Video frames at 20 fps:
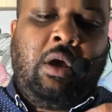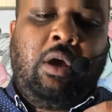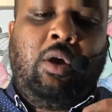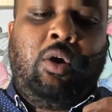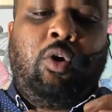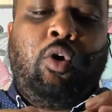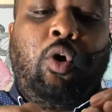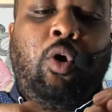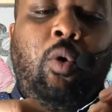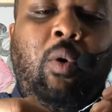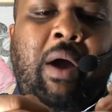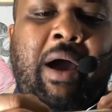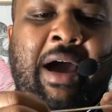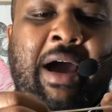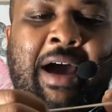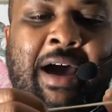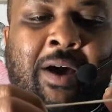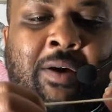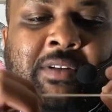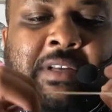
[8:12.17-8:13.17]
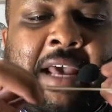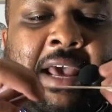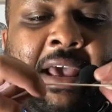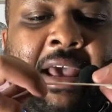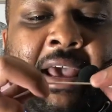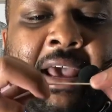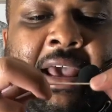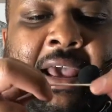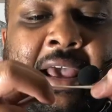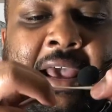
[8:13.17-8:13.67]
go out
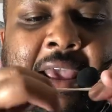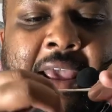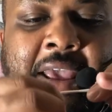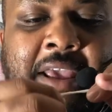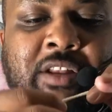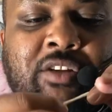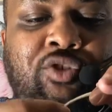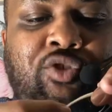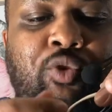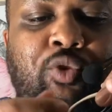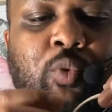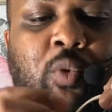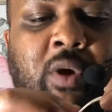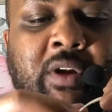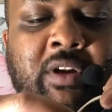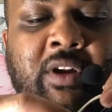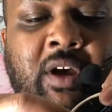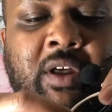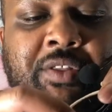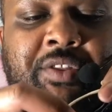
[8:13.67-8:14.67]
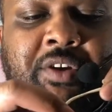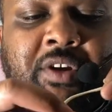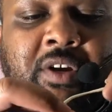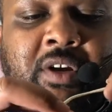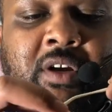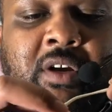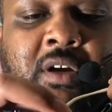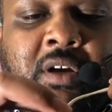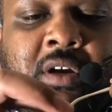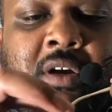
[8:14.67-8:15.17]
into
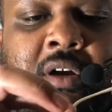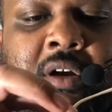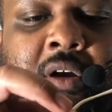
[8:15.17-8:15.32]
another